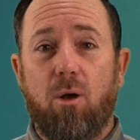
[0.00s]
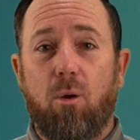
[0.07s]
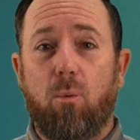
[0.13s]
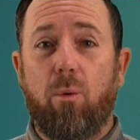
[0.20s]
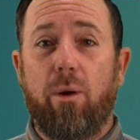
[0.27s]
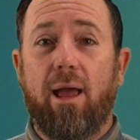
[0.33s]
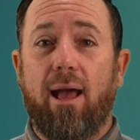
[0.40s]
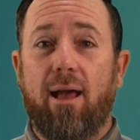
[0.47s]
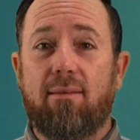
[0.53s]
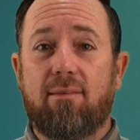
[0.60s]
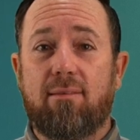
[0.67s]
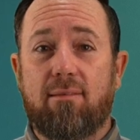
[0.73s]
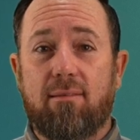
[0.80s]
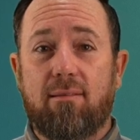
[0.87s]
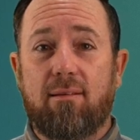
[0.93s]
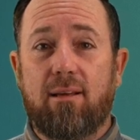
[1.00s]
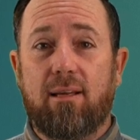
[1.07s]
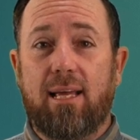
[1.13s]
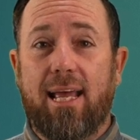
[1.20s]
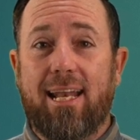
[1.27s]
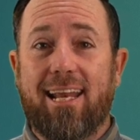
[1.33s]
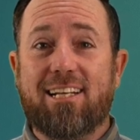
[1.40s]
we have
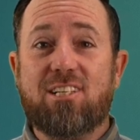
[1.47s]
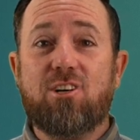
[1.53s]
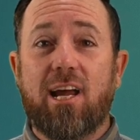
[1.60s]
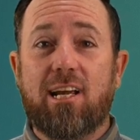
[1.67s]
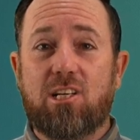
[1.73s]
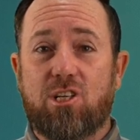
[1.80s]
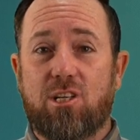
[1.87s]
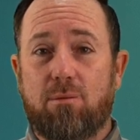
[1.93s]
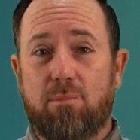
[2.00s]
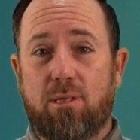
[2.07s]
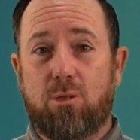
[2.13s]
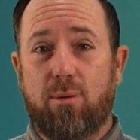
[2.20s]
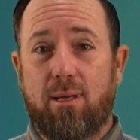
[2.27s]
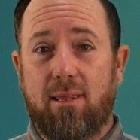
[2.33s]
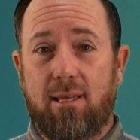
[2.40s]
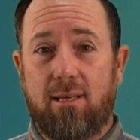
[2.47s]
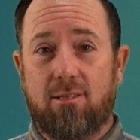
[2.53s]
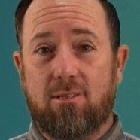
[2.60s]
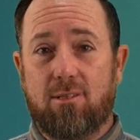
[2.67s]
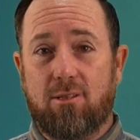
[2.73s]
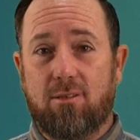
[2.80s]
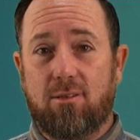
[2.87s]
an attraction between these
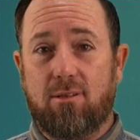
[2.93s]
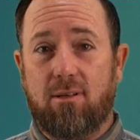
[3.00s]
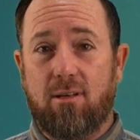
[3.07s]
two.